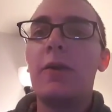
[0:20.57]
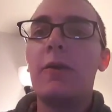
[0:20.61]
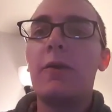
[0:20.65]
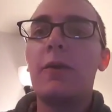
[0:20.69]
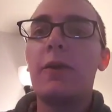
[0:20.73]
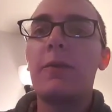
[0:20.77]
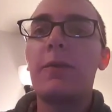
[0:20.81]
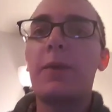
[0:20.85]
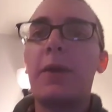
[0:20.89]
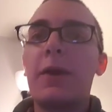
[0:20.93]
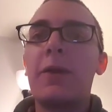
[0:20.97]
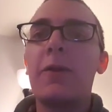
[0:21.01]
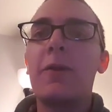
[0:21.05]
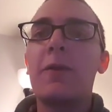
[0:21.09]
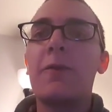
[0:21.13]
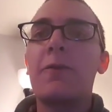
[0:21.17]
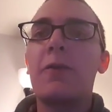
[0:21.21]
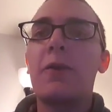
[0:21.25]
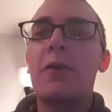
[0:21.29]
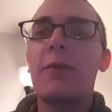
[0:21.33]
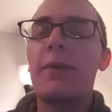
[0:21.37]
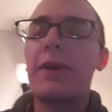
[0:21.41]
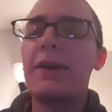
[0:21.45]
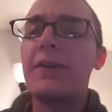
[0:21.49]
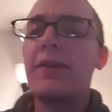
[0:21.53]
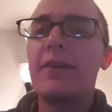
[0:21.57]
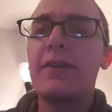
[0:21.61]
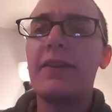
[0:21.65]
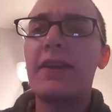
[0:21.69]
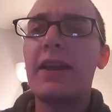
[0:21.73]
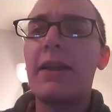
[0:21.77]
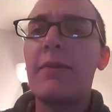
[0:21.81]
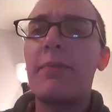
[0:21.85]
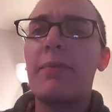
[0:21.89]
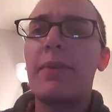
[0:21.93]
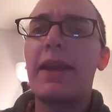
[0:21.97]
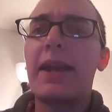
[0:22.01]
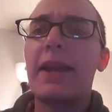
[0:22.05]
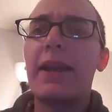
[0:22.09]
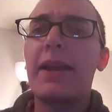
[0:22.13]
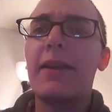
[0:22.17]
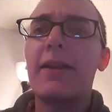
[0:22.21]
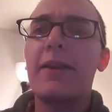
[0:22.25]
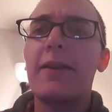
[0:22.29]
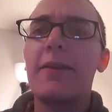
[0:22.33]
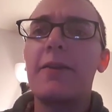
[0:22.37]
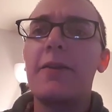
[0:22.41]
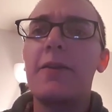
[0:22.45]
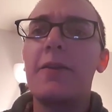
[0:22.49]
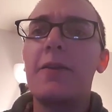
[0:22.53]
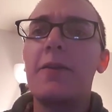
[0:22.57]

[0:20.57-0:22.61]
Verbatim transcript: wearing my uniform. I just got back